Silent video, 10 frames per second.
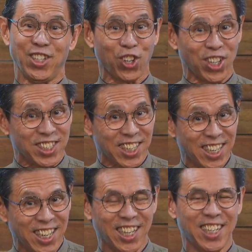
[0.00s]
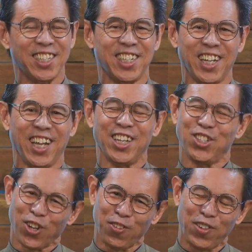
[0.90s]
enjoy dinner,
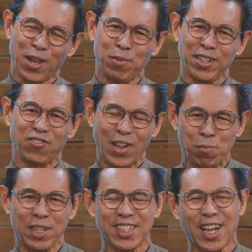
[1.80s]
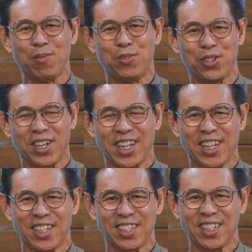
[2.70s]
enjoy family time
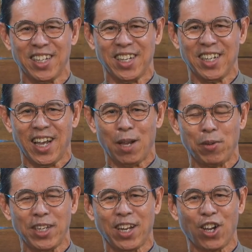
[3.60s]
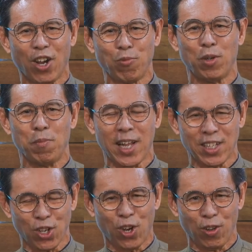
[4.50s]
together. I pray that God will
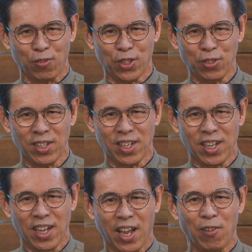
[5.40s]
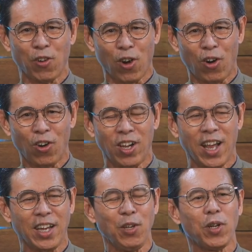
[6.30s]
bless all of you. And for
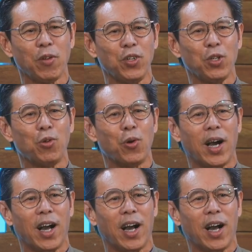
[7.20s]
any one of you who